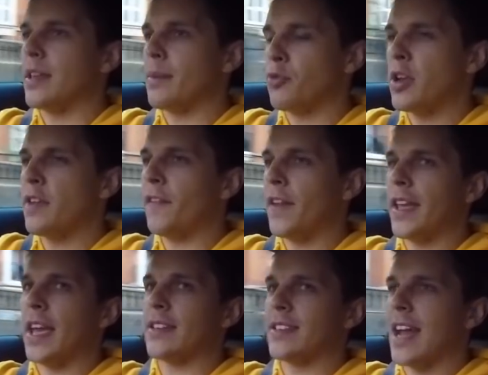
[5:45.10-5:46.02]
it briefly
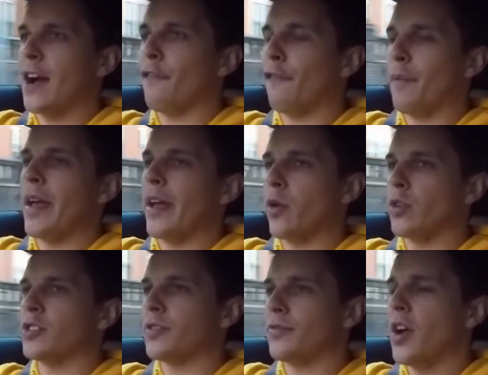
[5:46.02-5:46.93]
against an Alfa Romeo
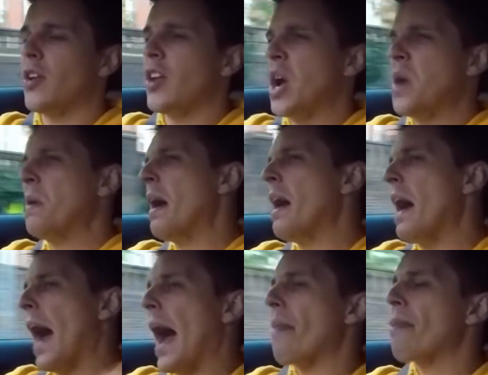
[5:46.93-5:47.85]
Quadrifoglio,
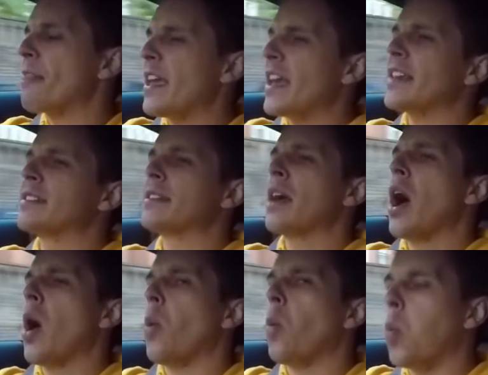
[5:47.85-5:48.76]
and this
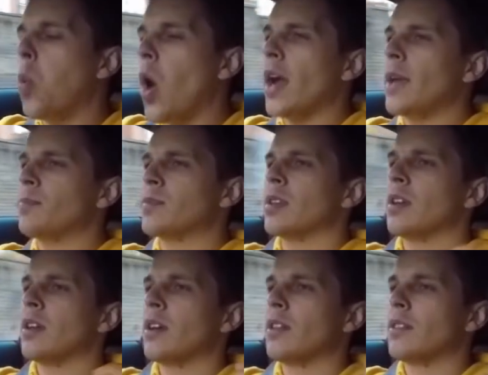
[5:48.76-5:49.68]
wiped
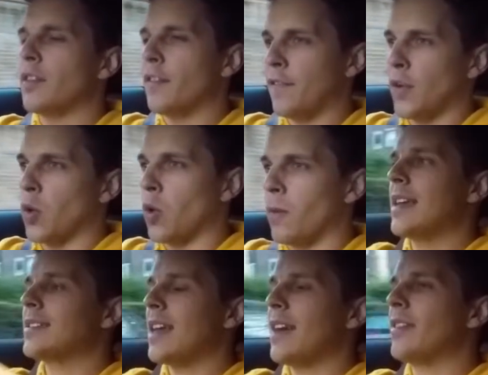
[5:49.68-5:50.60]
the floor.
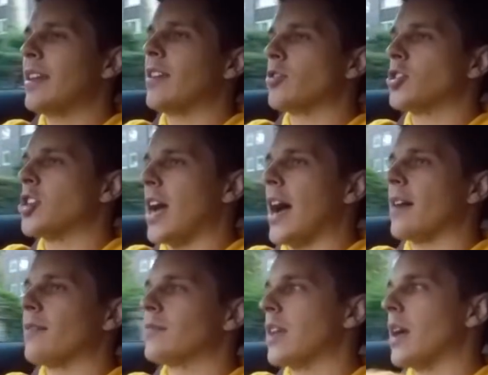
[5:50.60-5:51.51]
Let's have a little
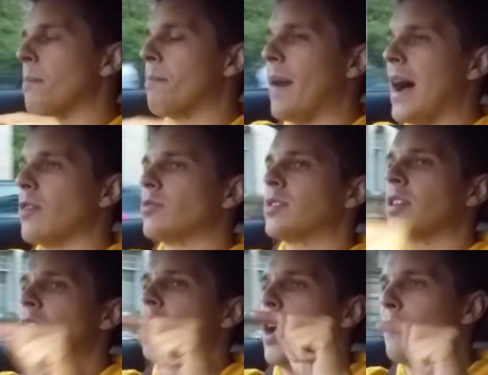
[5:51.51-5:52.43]
chat about
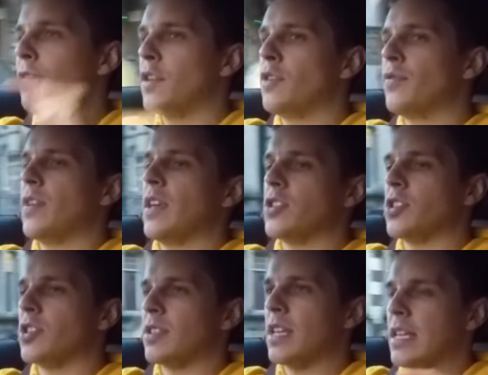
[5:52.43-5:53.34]
a few
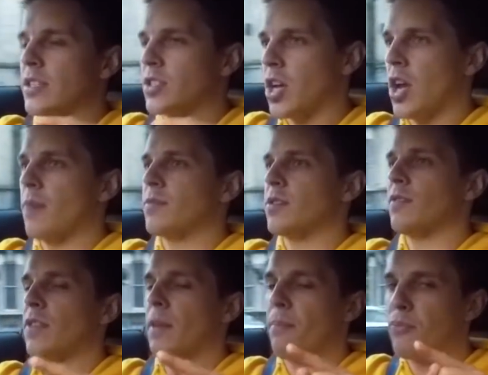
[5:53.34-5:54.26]
features in terms
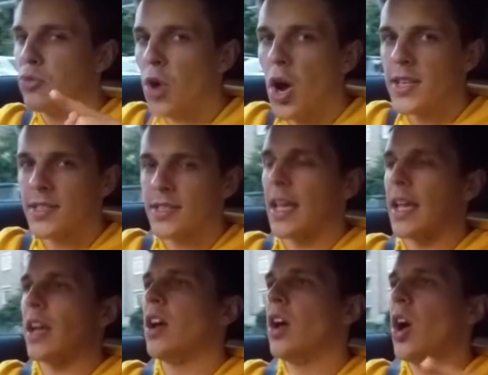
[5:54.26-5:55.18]
of the
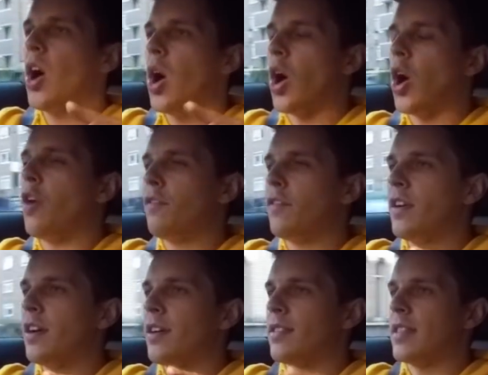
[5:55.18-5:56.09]
pricing of
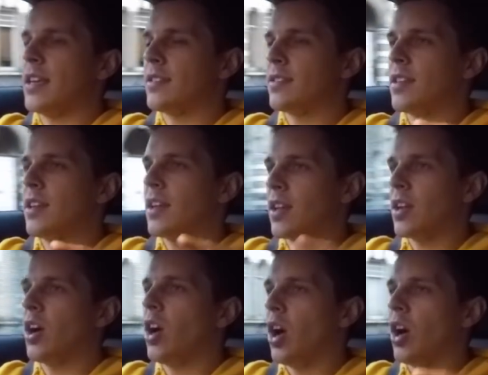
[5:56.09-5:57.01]
this
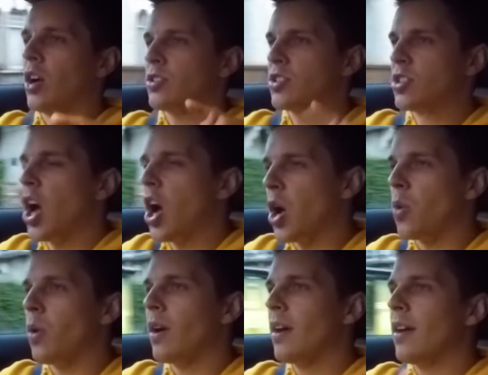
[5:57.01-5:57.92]
car.
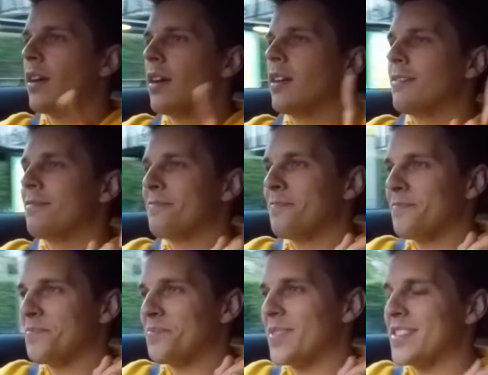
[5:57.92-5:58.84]
So,
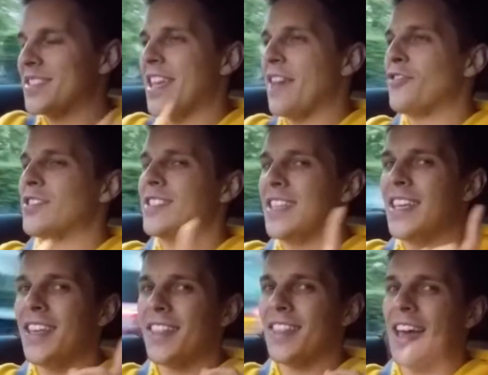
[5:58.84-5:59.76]

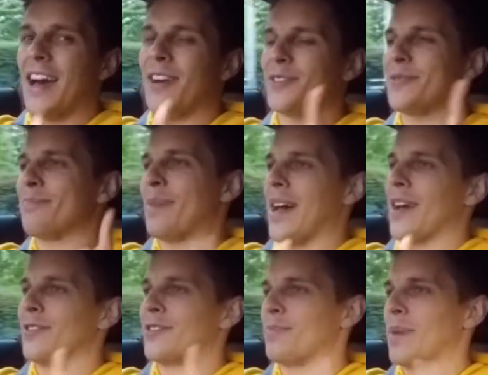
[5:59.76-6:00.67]
£70,000